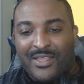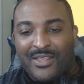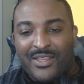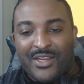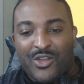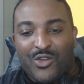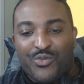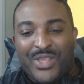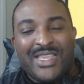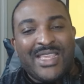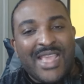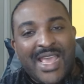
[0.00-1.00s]
You know, we
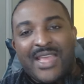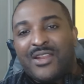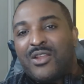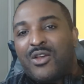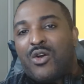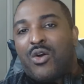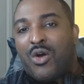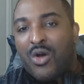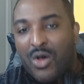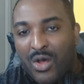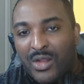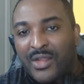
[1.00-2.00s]
get
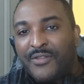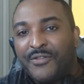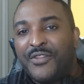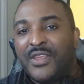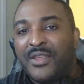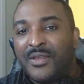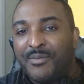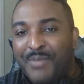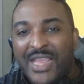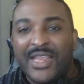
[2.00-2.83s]
all of the main